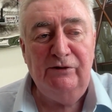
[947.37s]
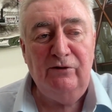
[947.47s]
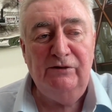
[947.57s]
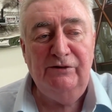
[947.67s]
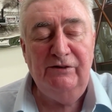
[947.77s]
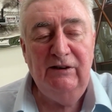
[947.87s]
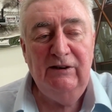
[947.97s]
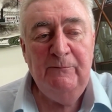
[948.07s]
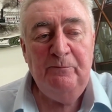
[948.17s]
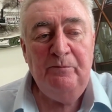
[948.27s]
of course.
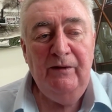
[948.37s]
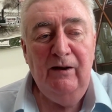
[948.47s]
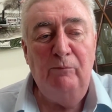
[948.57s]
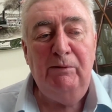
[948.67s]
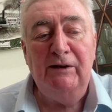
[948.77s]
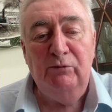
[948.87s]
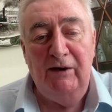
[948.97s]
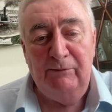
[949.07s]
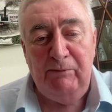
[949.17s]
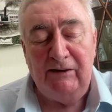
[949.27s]
Oh, by the way,
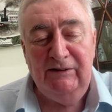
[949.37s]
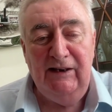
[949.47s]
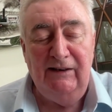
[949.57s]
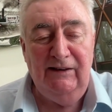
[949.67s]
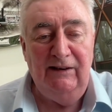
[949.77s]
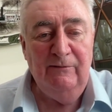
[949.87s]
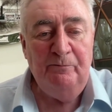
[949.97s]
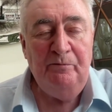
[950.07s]
get back to Katie.